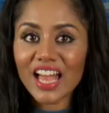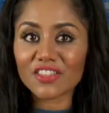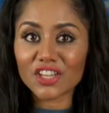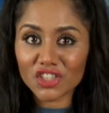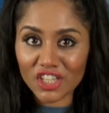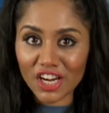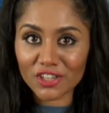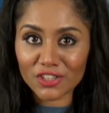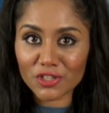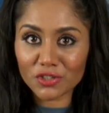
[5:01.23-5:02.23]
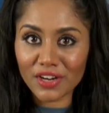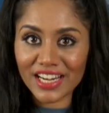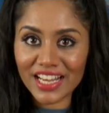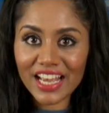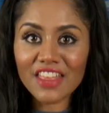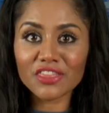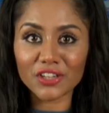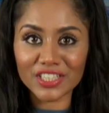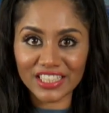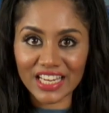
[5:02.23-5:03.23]
The shares are trading at
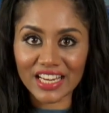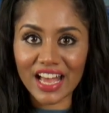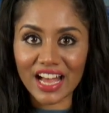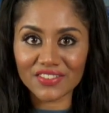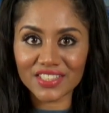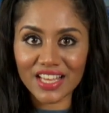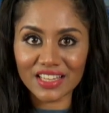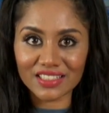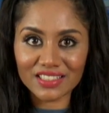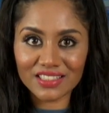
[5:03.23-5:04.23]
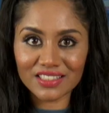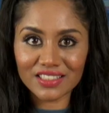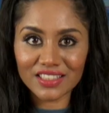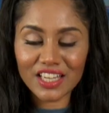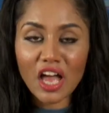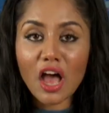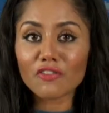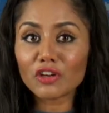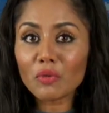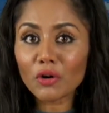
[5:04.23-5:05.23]
13 and a half cents.
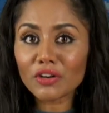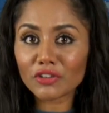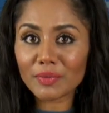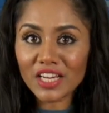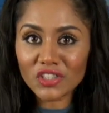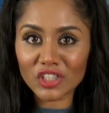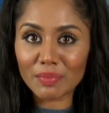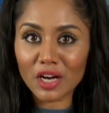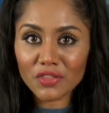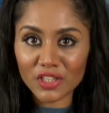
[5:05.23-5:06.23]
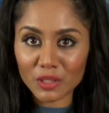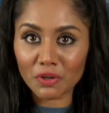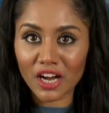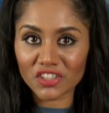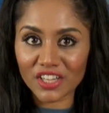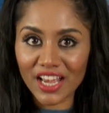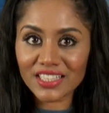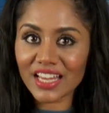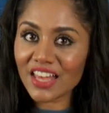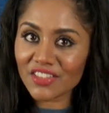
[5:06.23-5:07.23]
For more information about this project
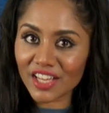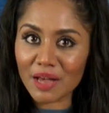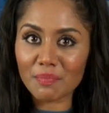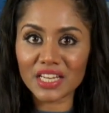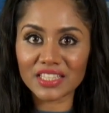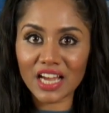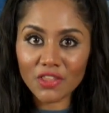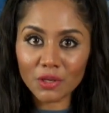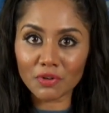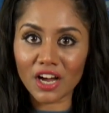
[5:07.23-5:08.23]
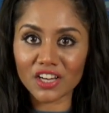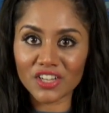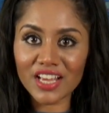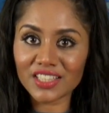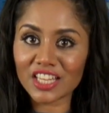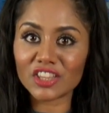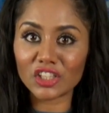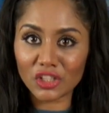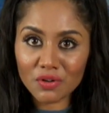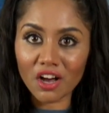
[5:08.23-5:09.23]
and the company's other projects in the
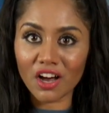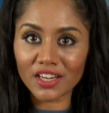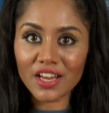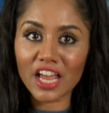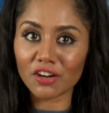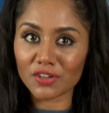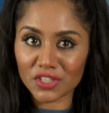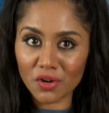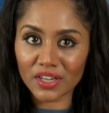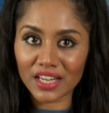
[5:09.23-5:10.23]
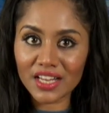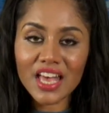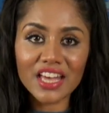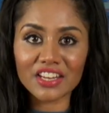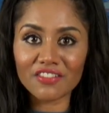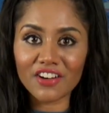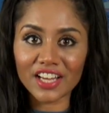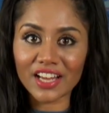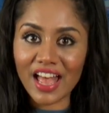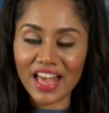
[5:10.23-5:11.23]
Yukon, Arizona,
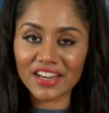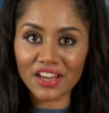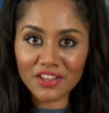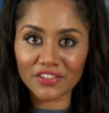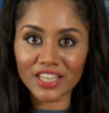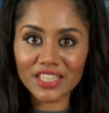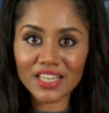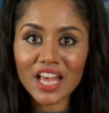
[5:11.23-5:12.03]
Nevada, and Nunavut,